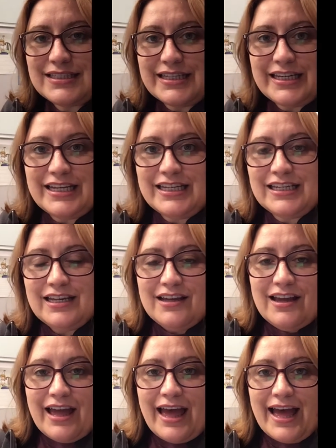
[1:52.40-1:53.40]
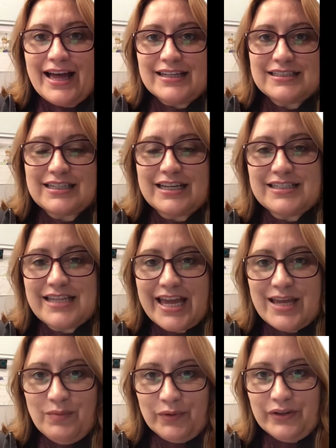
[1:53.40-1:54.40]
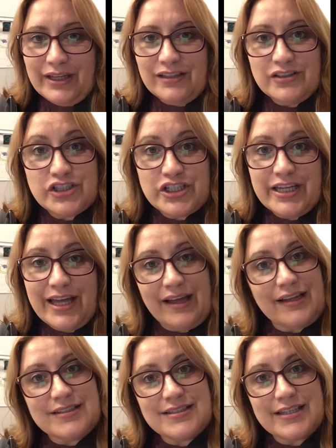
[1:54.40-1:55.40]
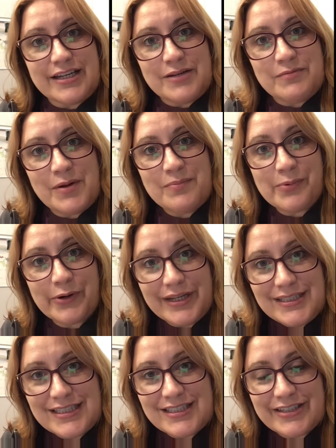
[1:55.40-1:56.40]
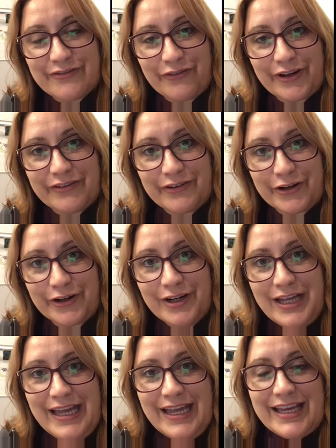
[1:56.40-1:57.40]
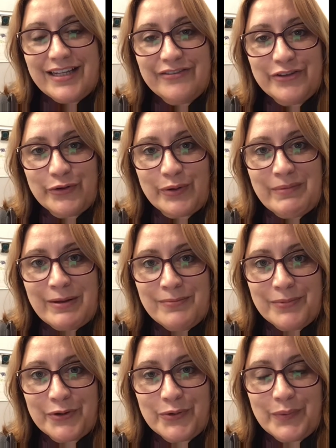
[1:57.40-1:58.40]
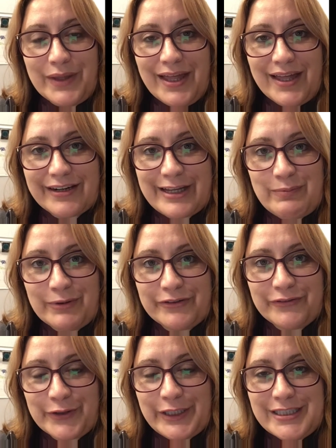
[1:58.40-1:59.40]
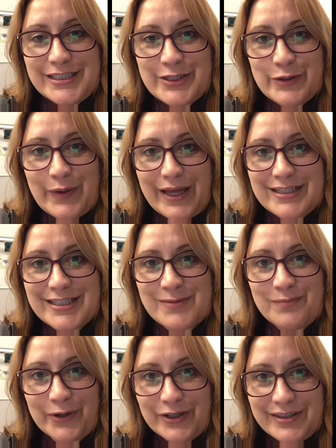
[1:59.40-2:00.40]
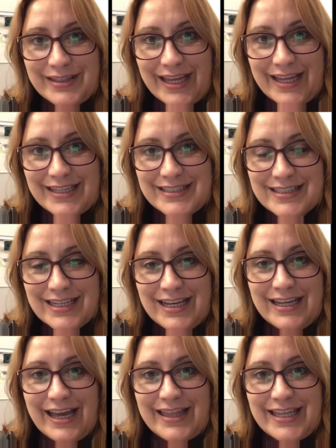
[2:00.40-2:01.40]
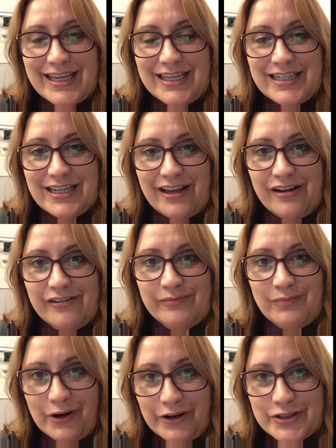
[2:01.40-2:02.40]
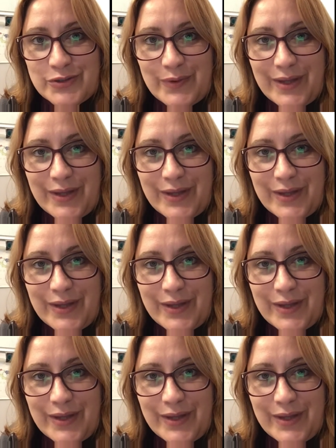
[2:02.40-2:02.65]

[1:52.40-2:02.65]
sitting at a table, and she has some presents in front of her. And if you remember, we had a couple of friends who had some birthdays at the end of March. We